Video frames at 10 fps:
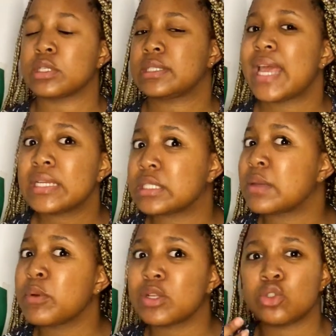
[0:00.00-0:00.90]
standard
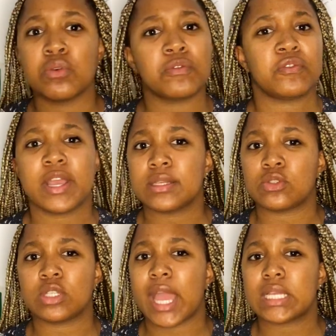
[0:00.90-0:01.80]
some people are
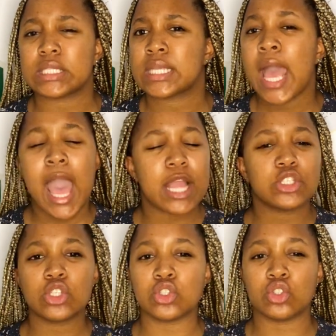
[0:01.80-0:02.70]
two-faced guys i
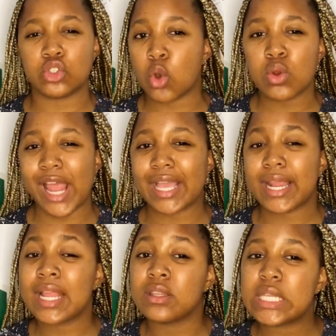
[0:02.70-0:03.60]
just don't like it
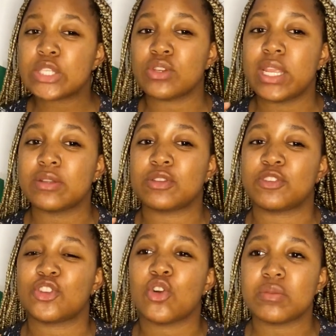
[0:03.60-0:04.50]
and this really
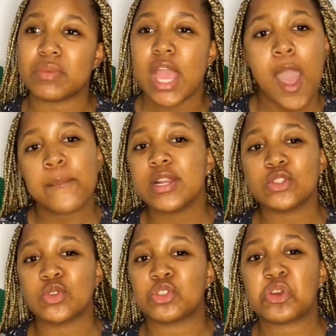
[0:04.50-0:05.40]
showed me but
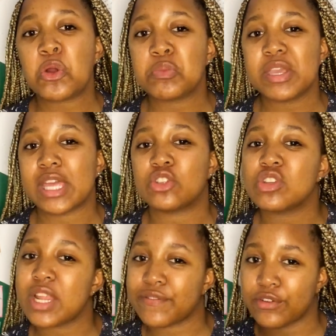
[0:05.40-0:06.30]
it showed me that you
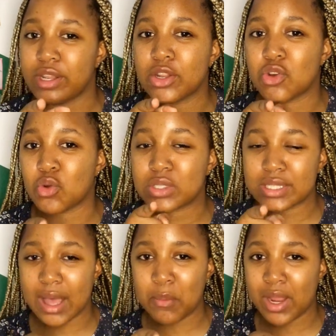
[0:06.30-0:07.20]
never really know
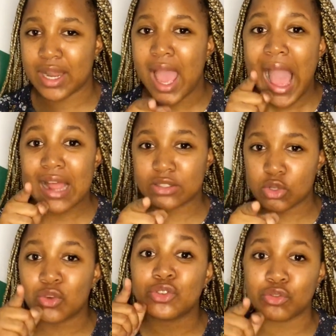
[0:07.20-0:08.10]
someone
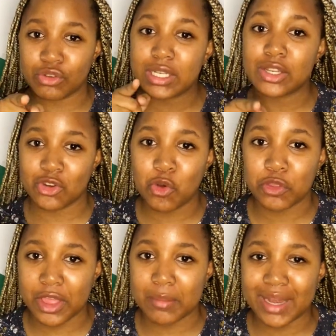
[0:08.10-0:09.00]
until you really know
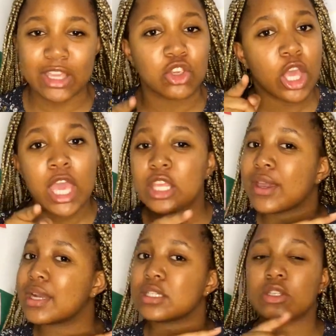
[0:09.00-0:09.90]
them like you,
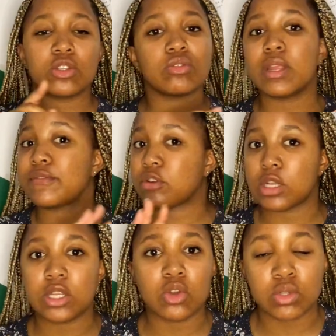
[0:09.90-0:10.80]
can you never
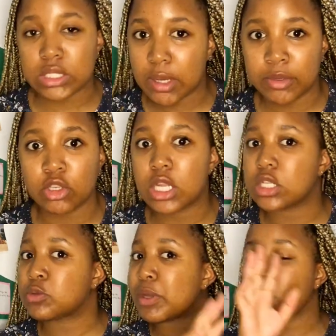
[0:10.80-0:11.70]
really know someone you can
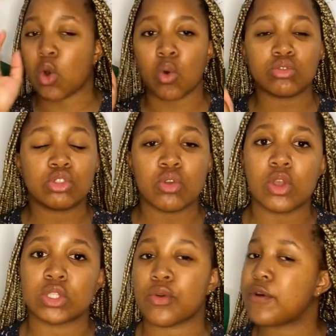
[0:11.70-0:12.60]
spend a whole two
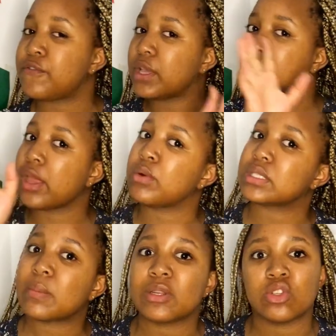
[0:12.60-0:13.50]
years or whole freaking year with
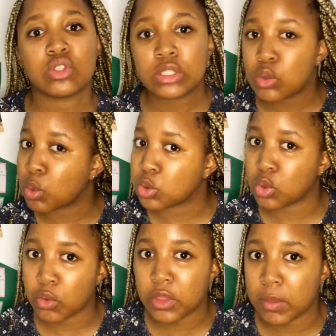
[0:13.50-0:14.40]
someone you still won't
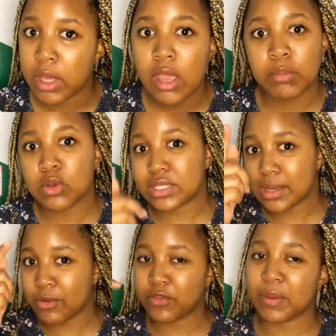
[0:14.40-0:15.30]
know them because
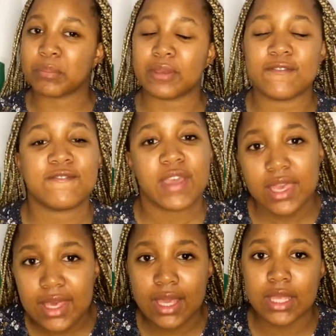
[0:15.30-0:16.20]
some of them be
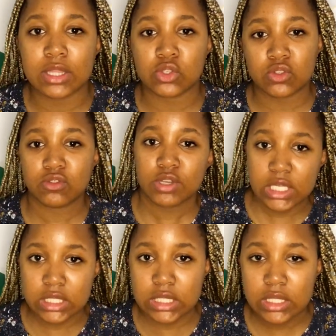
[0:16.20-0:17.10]
faking in the
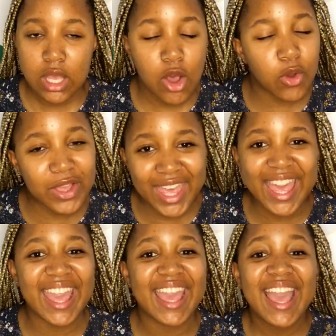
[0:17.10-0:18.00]
streets
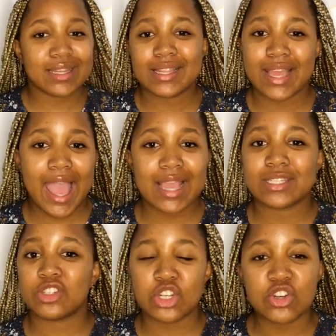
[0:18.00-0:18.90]
okay really i
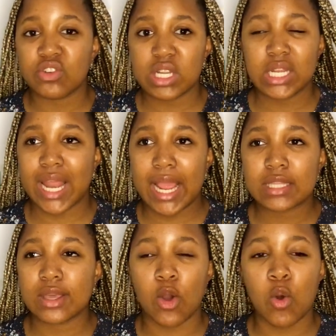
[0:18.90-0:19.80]
didn't really
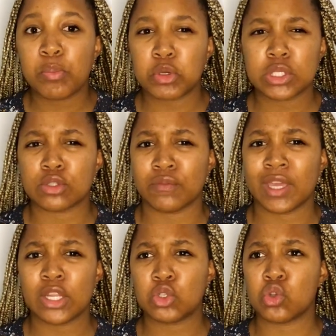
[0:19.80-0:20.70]
like the whole process of
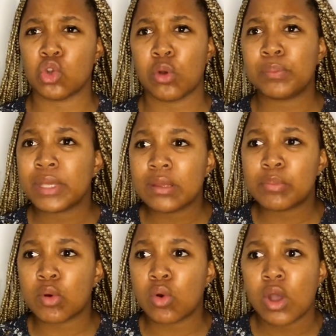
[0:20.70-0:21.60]
getting to know
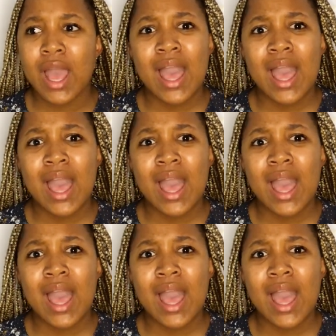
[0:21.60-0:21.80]
people